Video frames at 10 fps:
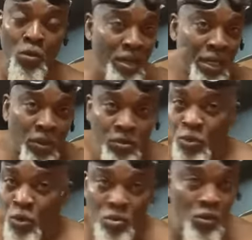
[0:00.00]
We are not
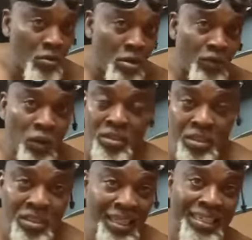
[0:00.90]
none of us
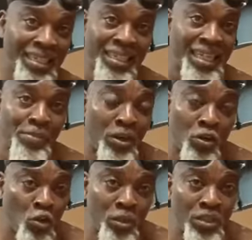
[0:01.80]
is saying anything
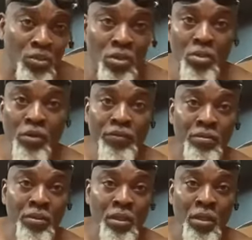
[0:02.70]
about going to the north.
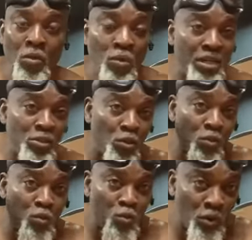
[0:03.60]
We
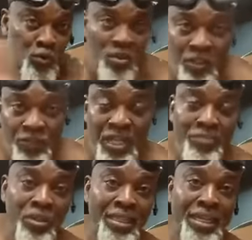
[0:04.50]
don't want to interfere
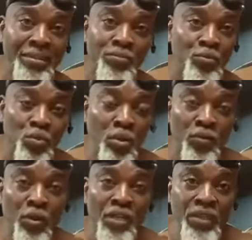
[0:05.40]
with their rule of
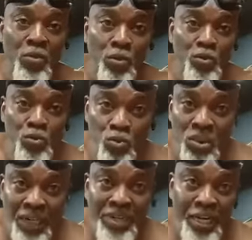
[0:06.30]
law. If they want to do
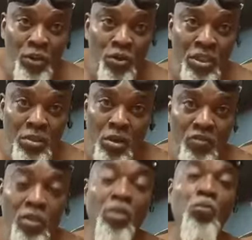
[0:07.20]
Sharia law in the
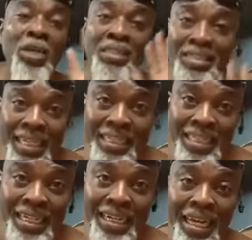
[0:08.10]
north, we are staying
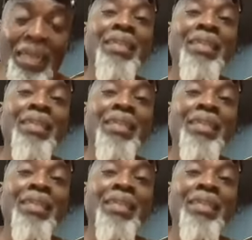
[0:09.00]
clear.